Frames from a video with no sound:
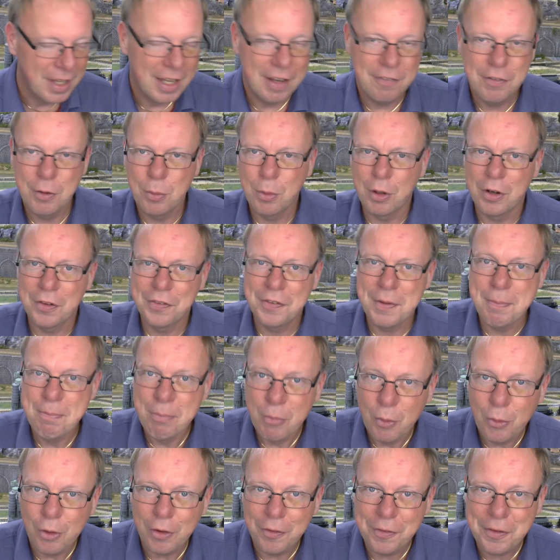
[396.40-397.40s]
If you want to see
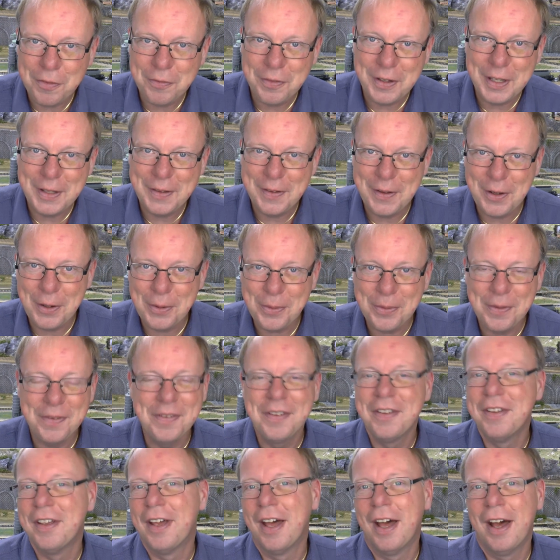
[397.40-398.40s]
more of the
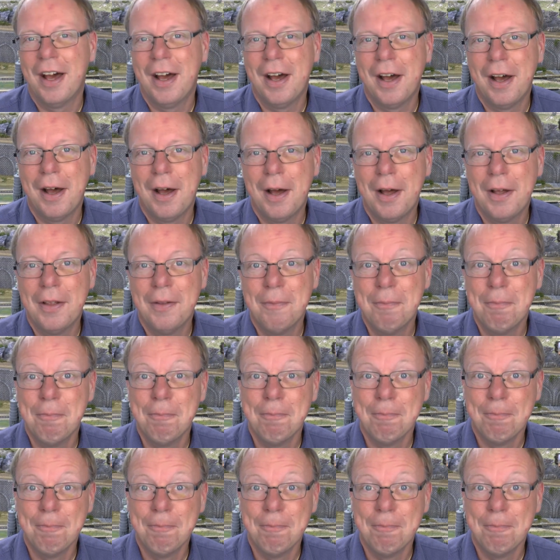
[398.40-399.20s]
videos, uh,